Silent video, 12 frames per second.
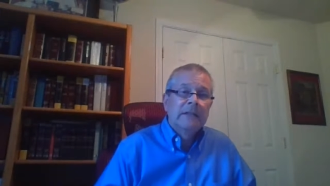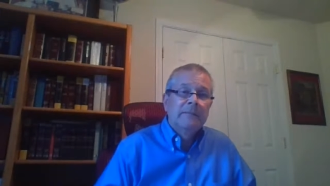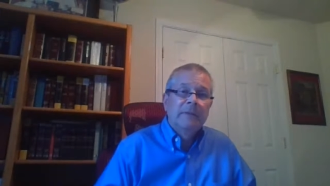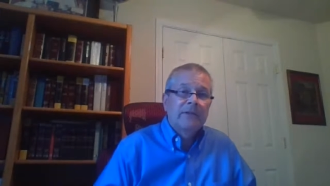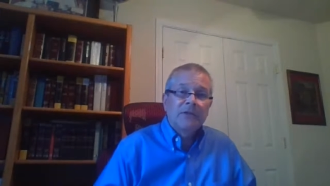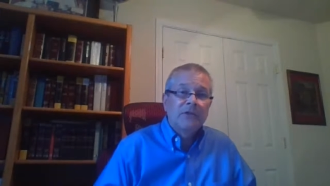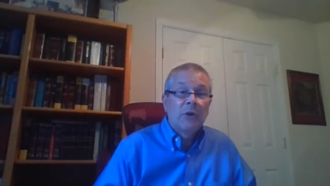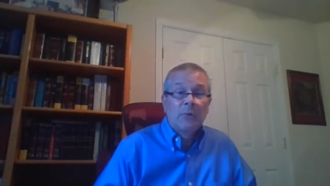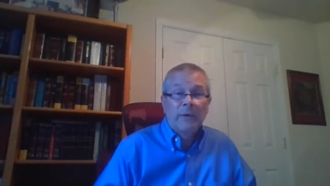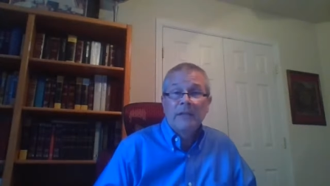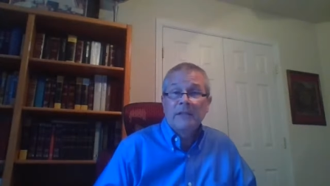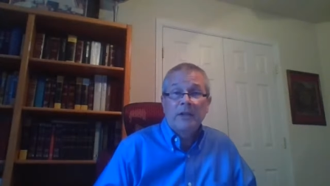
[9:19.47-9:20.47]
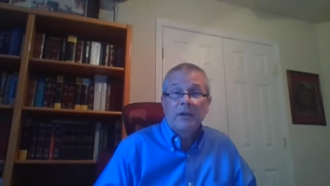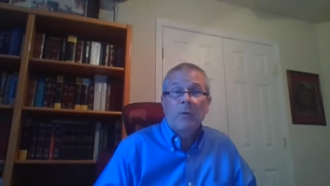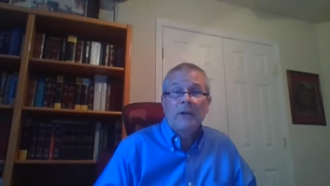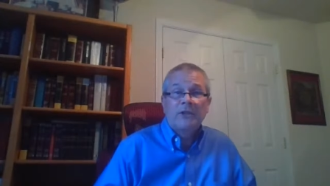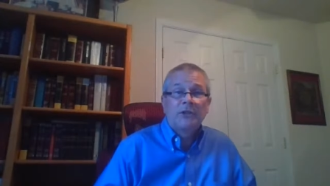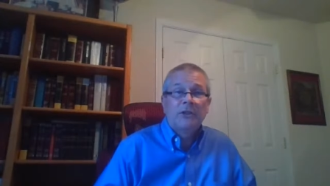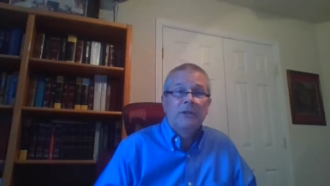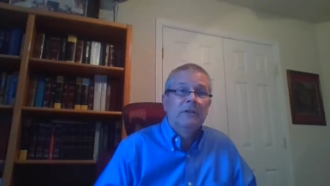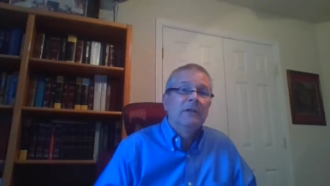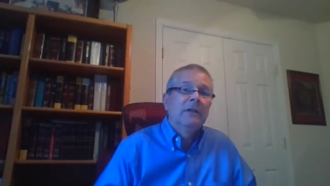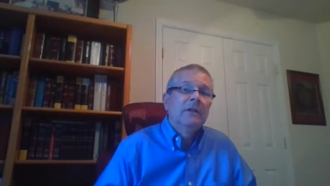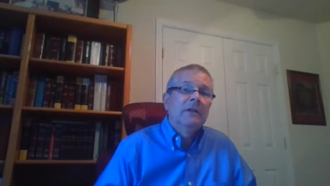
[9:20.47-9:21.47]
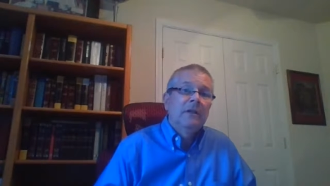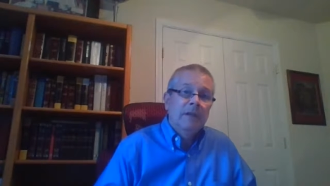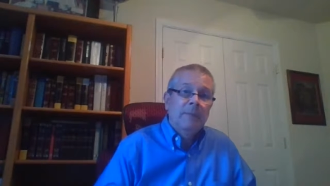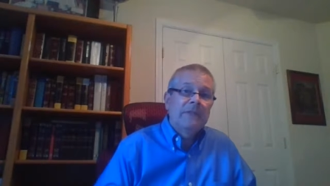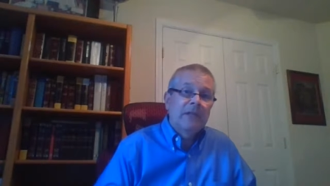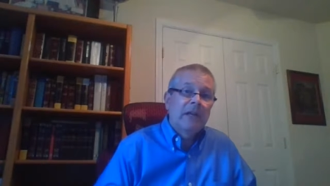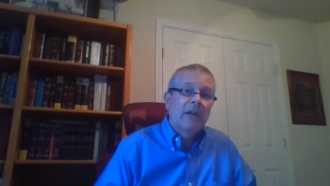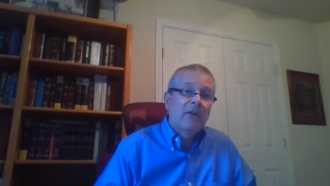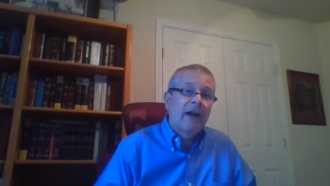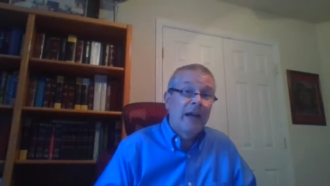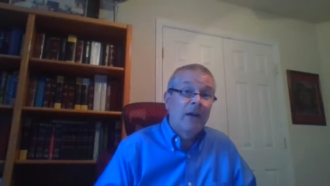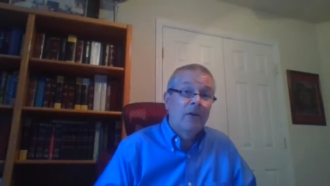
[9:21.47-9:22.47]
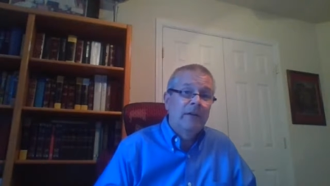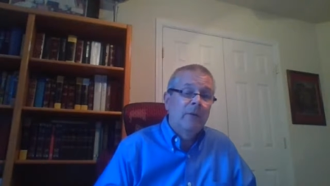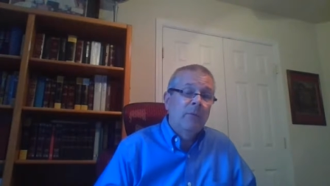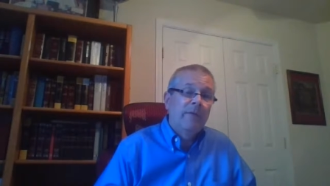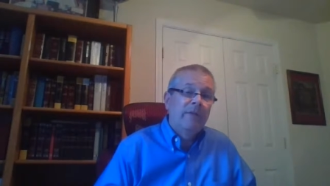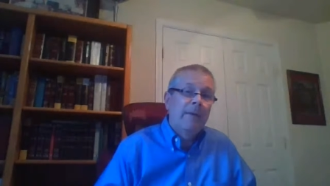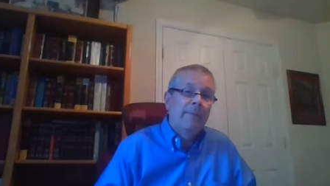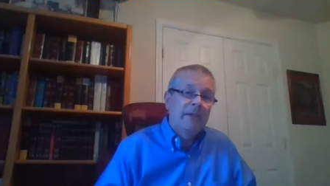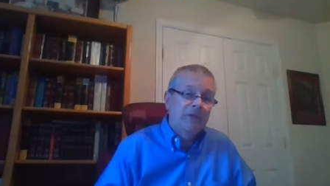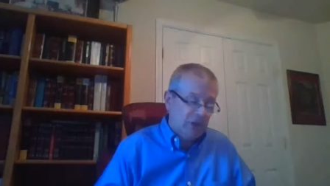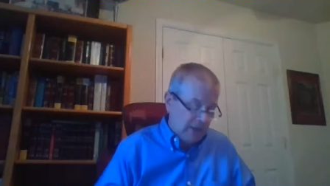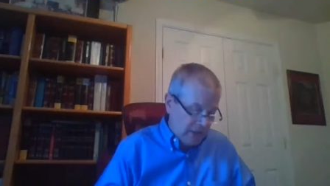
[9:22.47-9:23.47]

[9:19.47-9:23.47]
but there's no reason to question the particular Herod that we've got mentioned